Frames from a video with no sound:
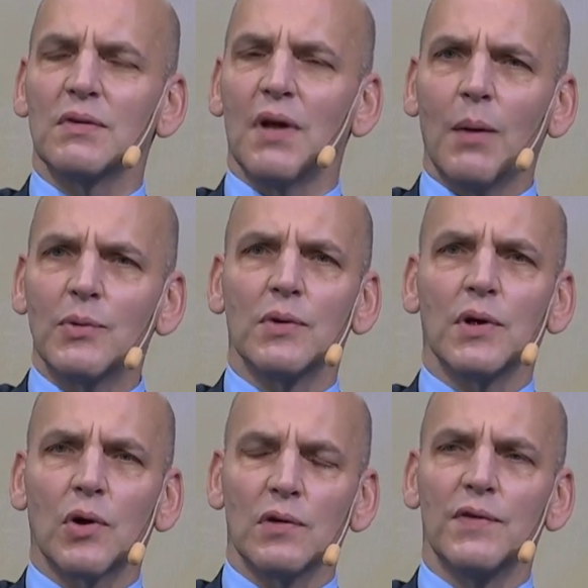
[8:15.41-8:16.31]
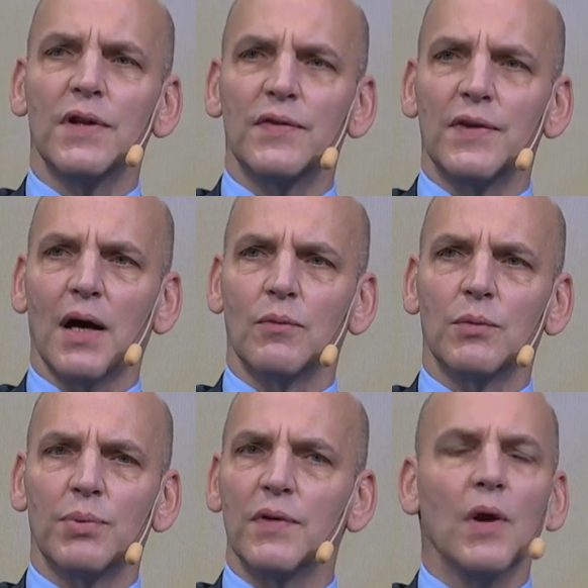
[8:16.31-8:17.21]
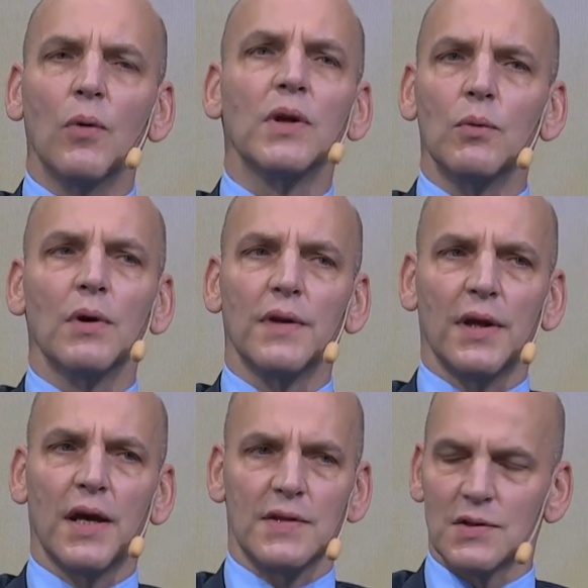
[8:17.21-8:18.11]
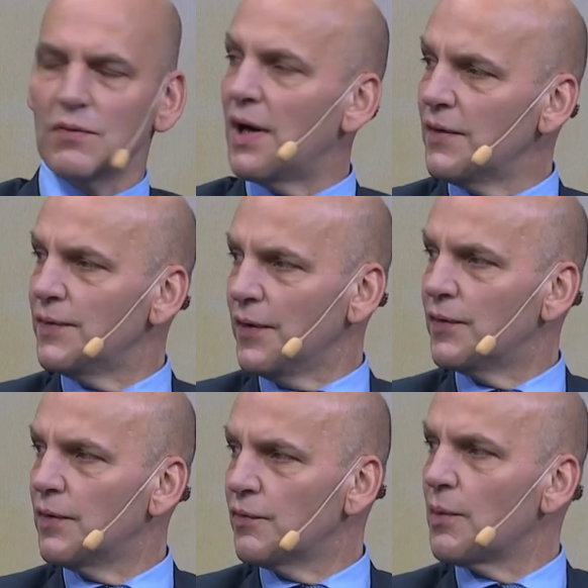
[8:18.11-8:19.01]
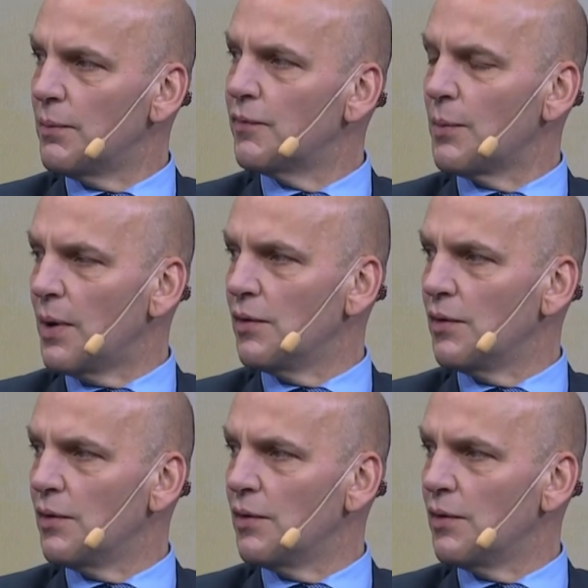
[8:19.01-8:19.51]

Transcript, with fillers: absolutely convinced I would be the only one that has survived this from from our